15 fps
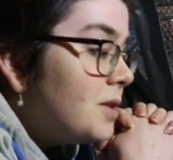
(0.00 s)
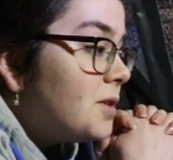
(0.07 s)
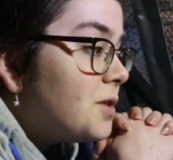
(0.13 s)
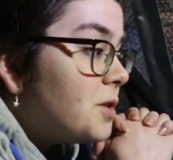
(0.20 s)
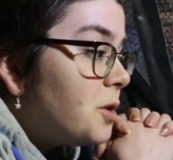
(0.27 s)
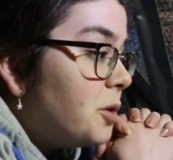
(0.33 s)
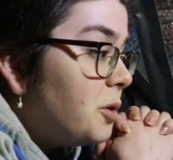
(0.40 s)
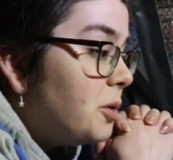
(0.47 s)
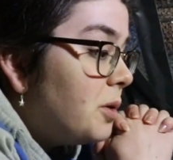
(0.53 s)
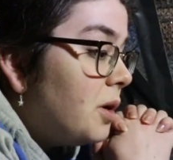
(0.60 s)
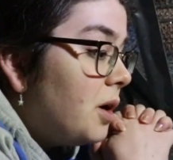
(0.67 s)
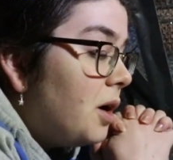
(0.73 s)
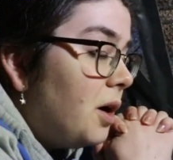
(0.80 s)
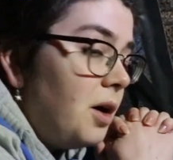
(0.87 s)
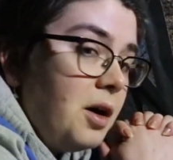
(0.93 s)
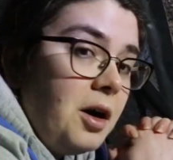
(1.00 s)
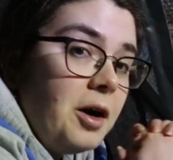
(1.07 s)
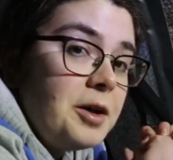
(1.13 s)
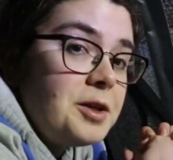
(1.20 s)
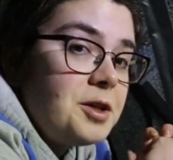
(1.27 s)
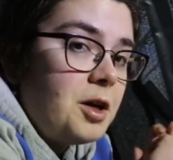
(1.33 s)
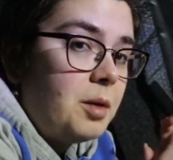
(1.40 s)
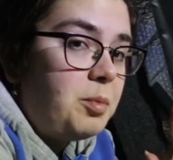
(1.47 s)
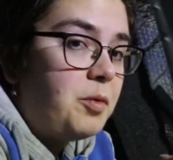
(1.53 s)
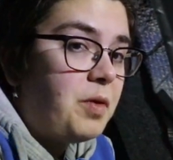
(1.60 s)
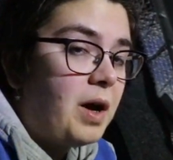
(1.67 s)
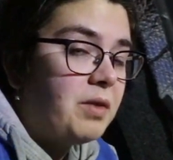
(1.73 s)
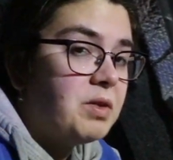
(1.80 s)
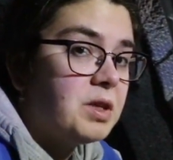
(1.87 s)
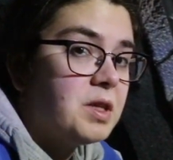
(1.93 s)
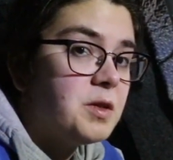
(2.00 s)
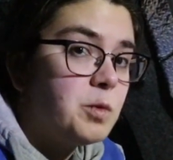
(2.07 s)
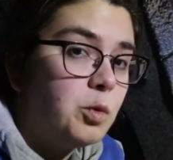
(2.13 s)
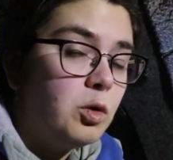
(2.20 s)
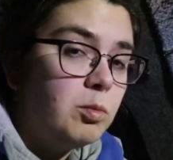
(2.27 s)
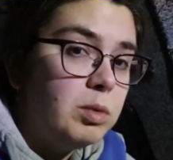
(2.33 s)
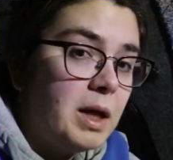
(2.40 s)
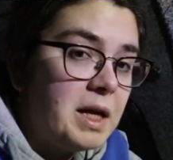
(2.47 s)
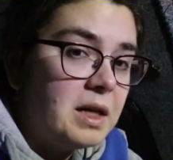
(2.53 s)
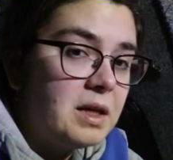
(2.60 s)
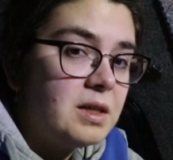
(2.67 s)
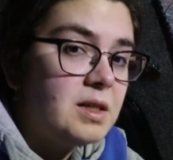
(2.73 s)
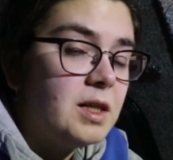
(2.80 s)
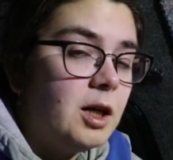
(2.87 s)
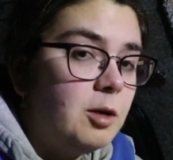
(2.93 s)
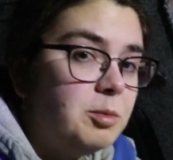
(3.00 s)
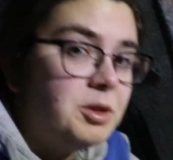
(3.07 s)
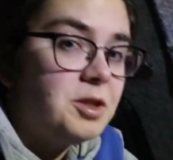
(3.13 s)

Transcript: So on top of having this wool blanket to help